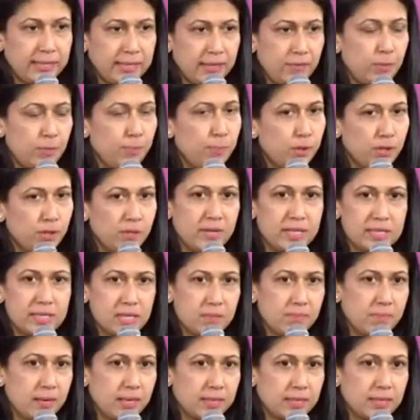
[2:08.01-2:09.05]
They will put away
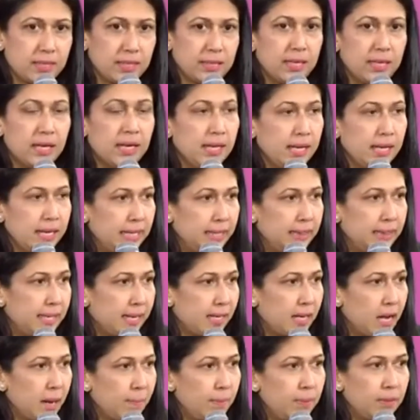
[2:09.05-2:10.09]
some money in
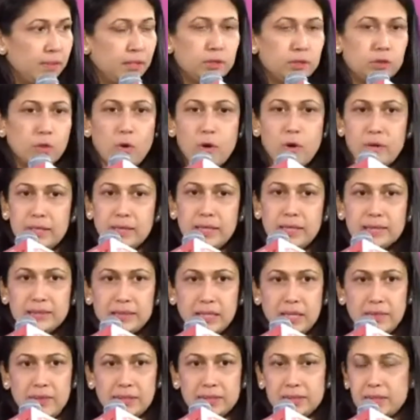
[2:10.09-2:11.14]
their cupboards or in their
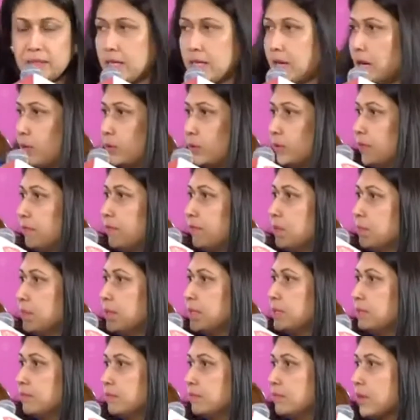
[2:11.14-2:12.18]
savings account. And
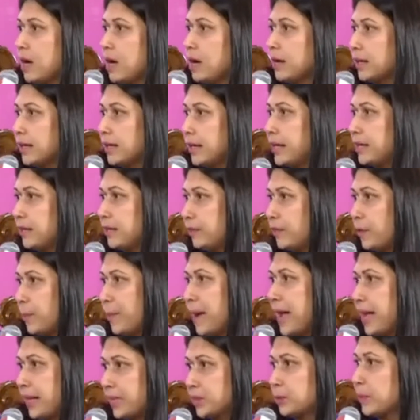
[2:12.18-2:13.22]
women are great for
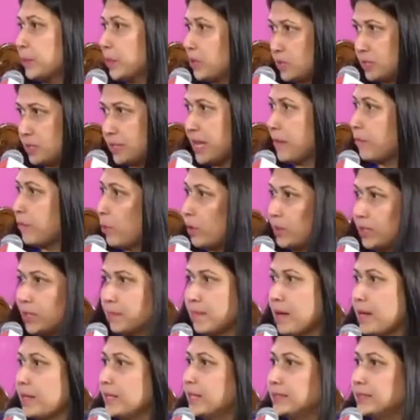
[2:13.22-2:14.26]
banks because they have all their
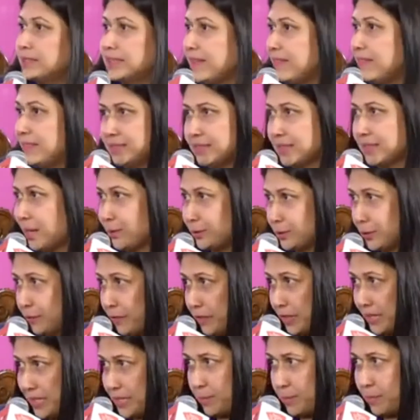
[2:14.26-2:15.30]
money in savings accounts or
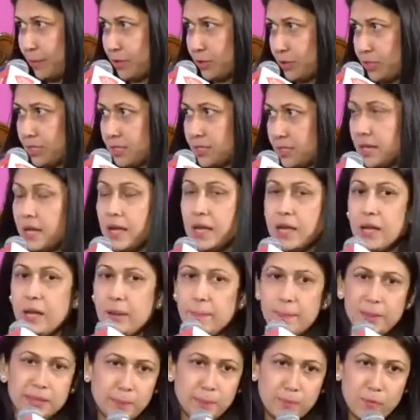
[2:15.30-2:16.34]
fixed deposits.
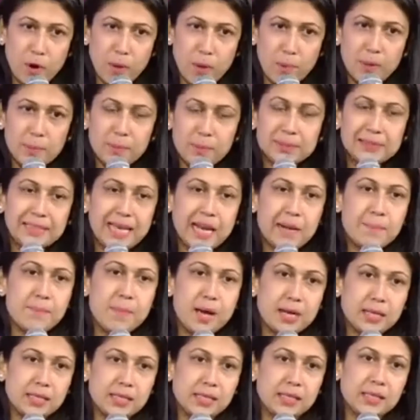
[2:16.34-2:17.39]
But the problem is that
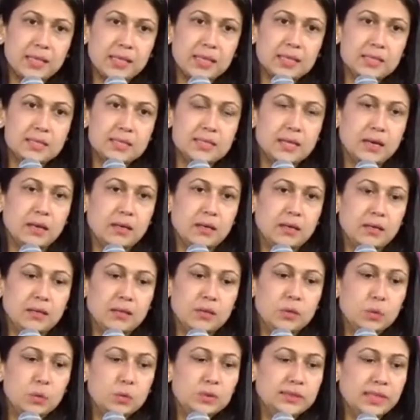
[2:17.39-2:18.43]
money is
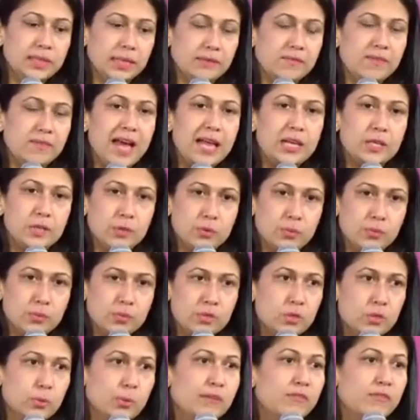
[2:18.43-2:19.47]
losing value
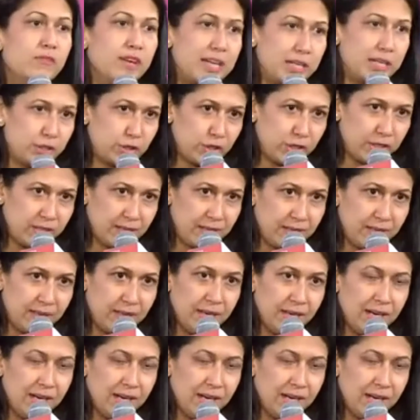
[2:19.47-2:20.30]
to inflation.